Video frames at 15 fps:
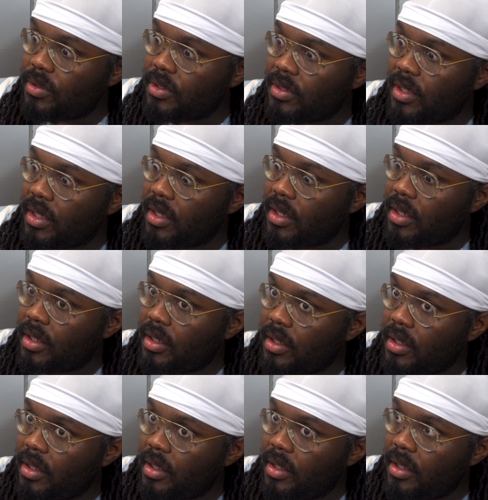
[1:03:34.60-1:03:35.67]
Was
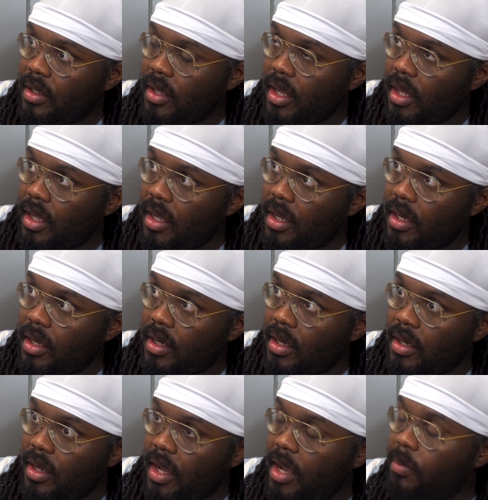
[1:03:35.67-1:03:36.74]

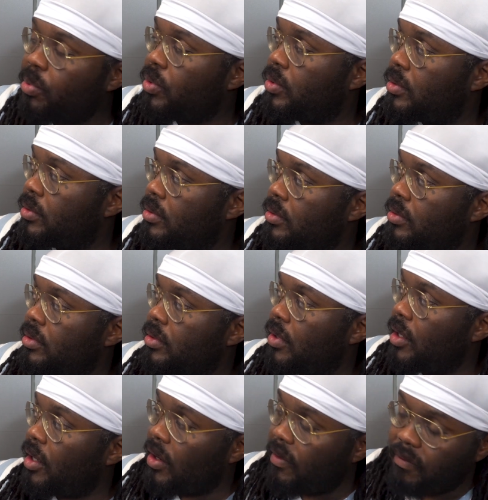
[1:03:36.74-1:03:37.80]
in April.
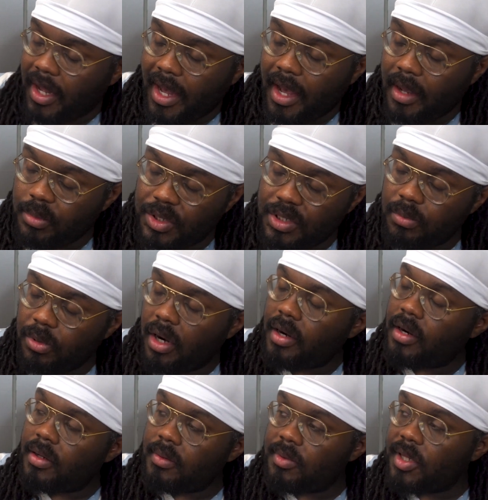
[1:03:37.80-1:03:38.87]
And on Vibe, she
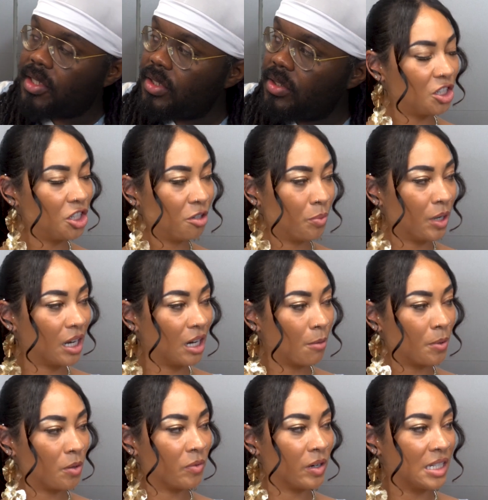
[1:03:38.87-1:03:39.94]
brought it up. Like, she bring it
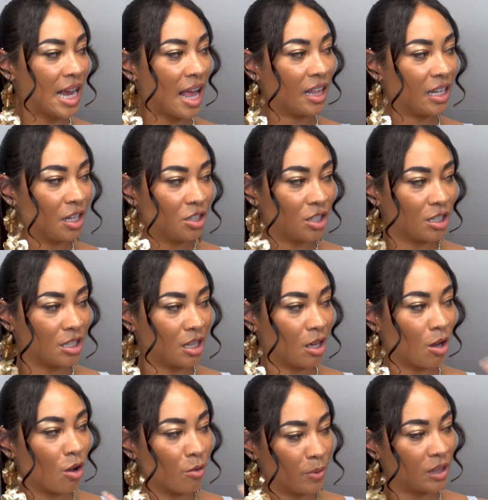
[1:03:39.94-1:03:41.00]
up in retaliation to the
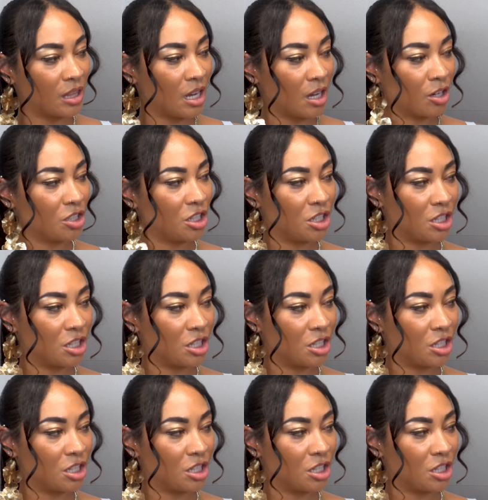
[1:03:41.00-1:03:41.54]
Oprah thing, or she